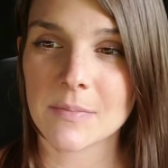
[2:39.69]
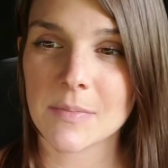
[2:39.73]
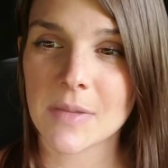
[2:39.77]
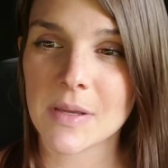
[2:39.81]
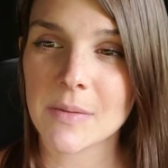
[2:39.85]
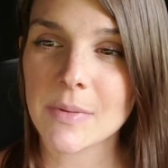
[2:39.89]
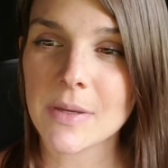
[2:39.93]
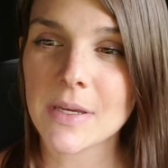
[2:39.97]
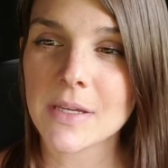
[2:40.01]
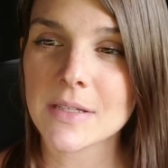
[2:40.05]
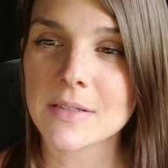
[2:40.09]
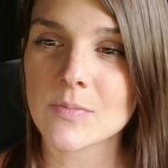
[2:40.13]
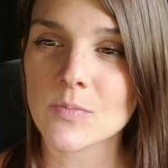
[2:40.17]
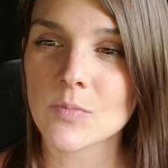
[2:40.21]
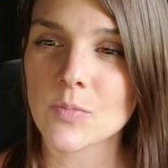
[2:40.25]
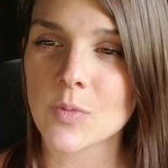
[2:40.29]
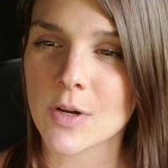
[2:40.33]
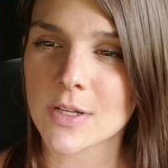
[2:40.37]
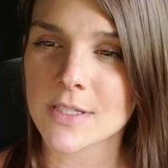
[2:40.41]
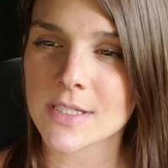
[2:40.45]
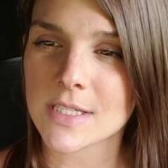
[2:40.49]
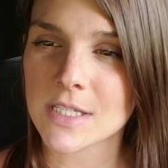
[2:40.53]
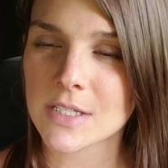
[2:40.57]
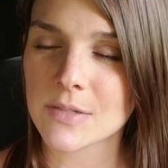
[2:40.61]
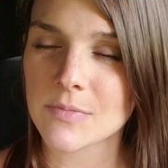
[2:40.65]
Maybe it
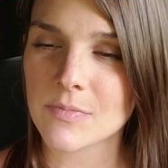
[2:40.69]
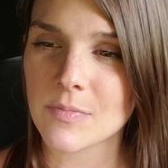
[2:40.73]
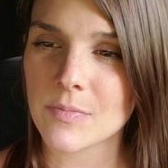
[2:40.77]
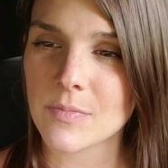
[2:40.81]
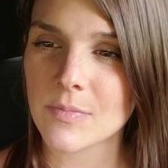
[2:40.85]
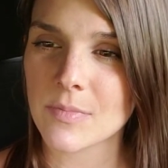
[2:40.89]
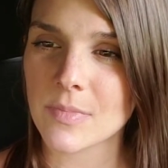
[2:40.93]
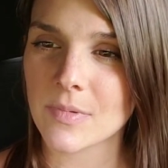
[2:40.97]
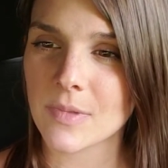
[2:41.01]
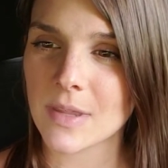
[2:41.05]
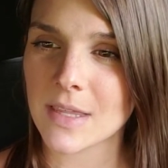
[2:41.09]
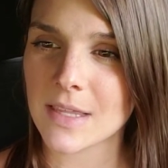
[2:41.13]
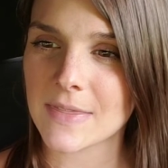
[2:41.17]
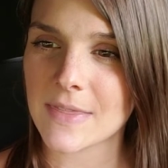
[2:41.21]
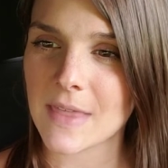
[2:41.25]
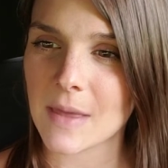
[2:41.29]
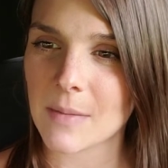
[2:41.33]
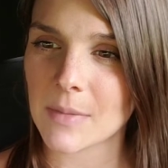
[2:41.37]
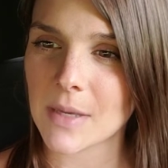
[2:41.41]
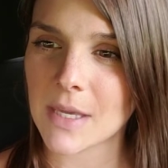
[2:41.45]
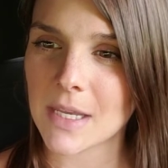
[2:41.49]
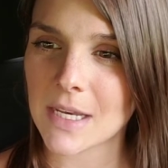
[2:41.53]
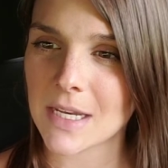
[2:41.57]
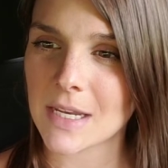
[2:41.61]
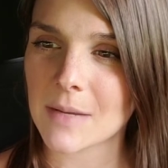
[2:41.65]
wasn't
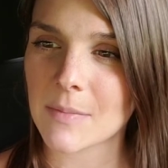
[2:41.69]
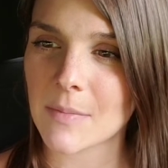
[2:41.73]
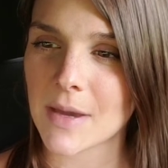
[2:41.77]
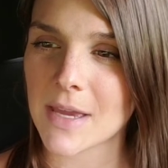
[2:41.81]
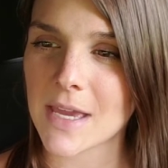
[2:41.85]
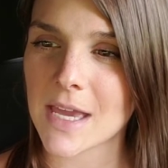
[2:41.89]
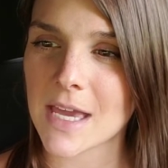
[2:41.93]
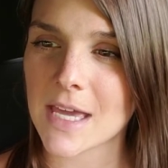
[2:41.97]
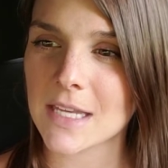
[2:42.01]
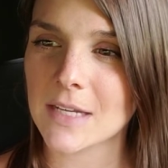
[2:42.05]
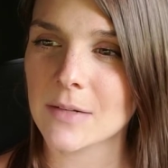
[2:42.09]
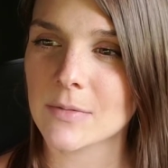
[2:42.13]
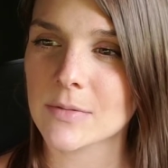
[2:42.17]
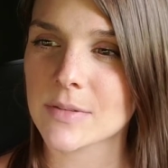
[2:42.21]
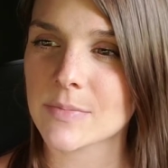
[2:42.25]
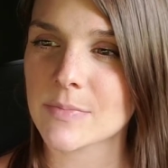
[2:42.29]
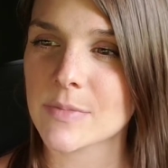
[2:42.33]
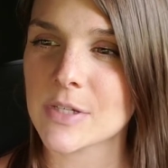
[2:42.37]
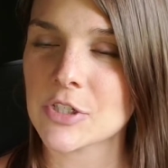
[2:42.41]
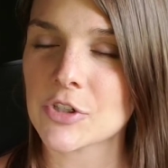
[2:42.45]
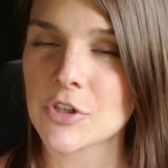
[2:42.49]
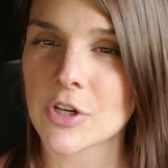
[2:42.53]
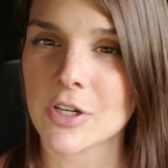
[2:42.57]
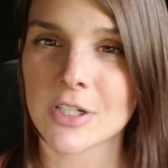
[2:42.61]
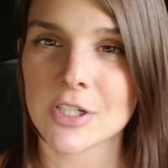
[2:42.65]
them getting in my head. It was
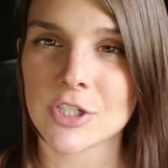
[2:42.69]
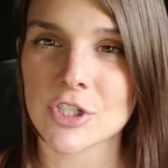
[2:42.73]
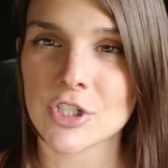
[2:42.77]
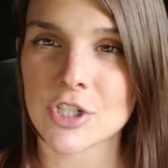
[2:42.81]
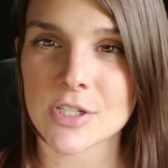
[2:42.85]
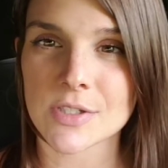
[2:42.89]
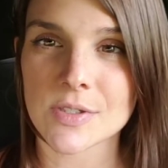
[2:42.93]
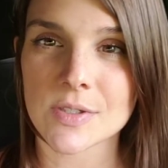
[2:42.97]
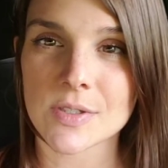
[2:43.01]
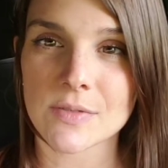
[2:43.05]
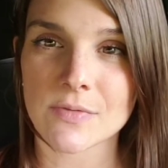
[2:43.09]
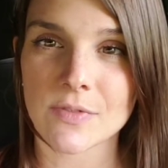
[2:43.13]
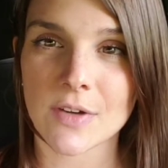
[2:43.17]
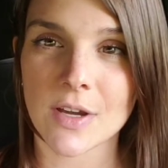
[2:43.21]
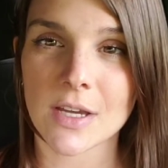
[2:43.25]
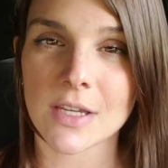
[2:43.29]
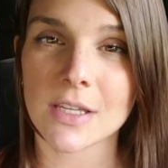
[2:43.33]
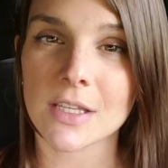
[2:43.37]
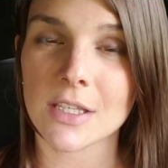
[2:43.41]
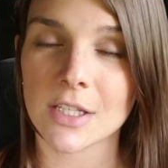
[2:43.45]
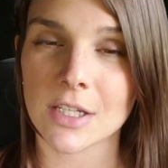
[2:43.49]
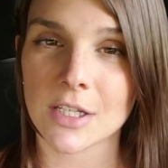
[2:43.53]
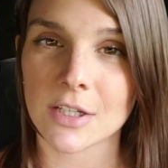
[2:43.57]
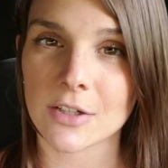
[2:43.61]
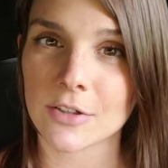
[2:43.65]
me trying to justify
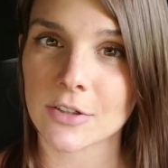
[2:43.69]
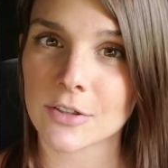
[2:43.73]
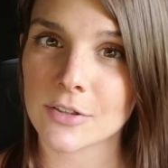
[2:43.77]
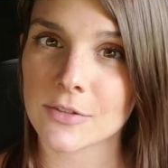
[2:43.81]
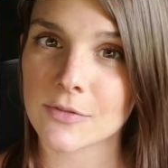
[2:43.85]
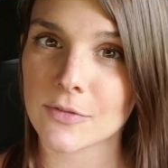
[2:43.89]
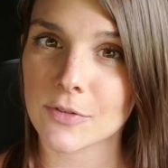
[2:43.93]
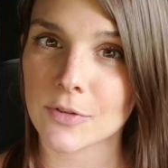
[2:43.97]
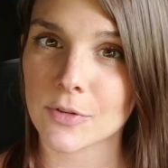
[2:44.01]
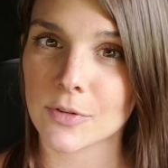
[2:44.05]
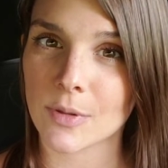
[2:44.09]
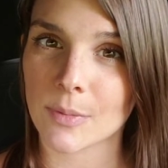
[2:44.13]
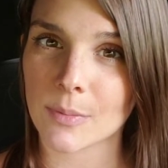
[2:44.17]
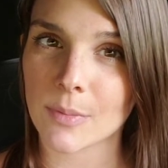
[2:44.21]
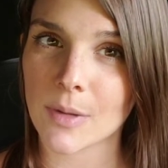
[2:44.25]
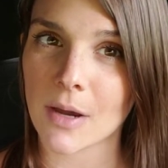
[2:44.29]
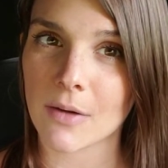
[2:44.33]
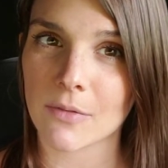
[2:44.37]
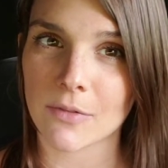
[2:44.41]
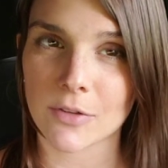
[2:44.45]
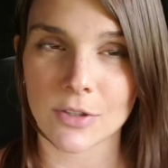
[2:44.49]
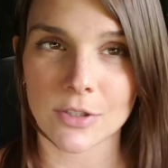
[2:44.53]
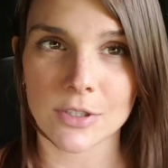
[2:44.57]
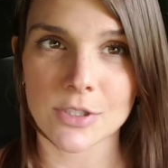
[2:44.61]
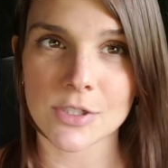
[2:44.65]
eating cooked food. I'm
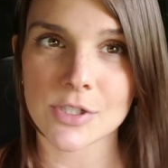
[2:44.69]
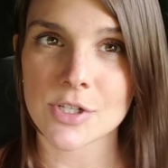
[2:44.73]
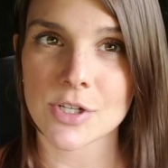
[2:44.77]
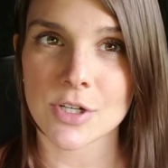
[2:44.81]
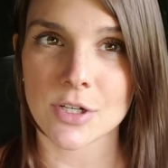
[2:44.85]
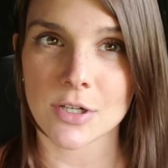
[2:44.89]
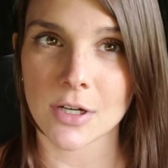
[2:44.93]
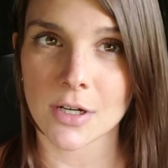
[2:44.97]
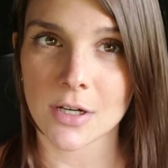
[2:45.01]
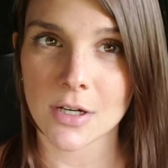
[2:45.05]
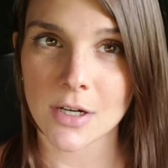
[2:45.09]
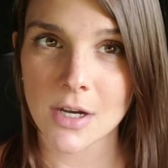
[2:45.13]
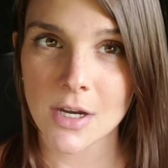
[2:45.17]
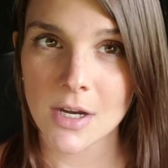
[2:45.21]
not really sure.